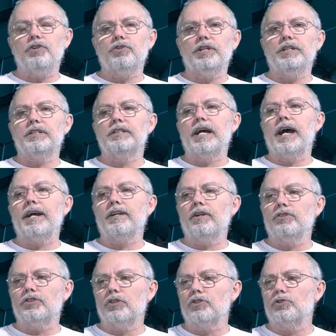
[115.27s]
you'll need to
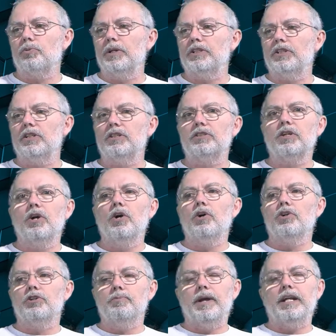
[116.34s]
diagnose those switches.
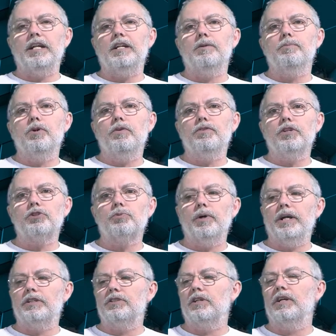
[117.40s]
You may need to move the
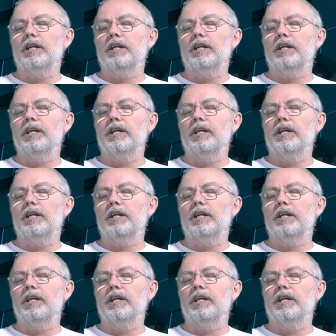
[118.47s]
switch.